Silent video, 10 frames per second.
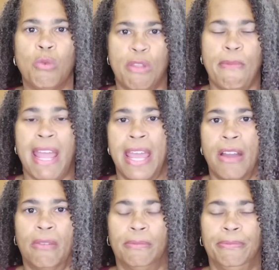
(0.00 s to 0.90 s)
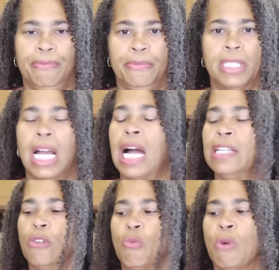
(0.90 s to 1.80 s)
with my hair.
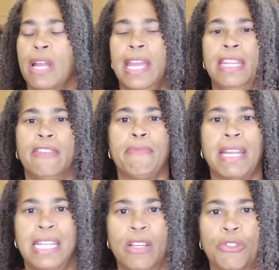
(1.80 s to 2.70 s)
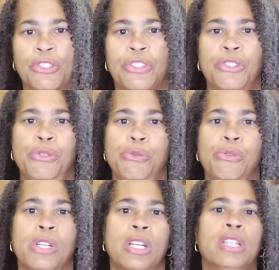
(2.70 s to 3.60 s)
I don't want any of my nails
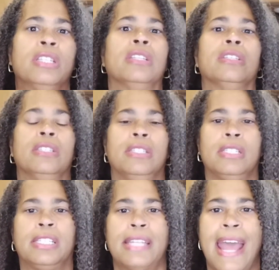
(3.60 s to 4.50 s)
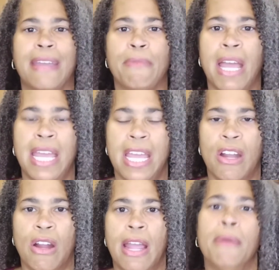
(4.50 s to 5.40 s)
to snag my
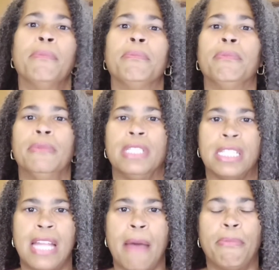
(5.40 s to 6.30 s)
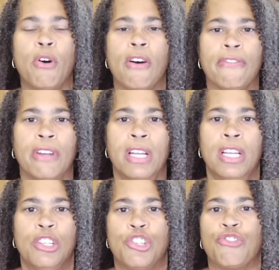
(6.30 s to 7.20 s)
hair and snap off
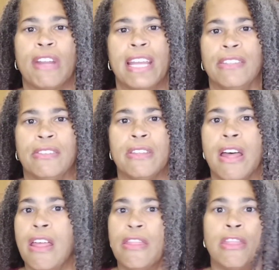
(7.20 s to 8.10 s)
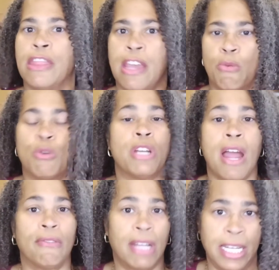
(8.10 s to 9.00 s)
strands that were
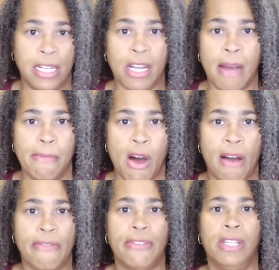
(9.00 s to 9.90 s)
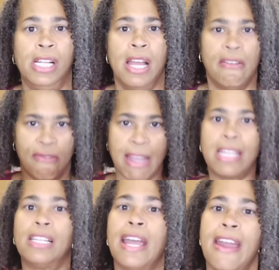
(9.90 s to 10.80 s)
not ready to come off.
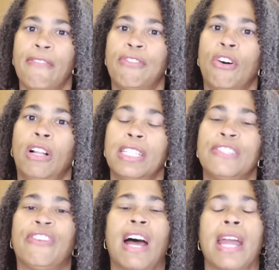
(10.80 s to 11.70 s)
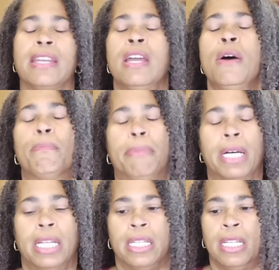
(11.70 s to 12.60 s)
Regular hair fall is fine,
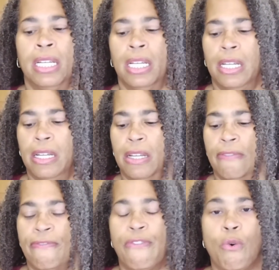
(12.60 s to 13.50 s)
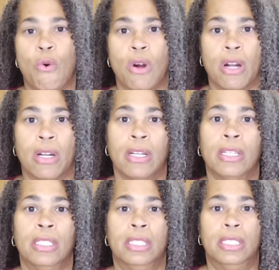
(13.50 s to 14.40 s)
but for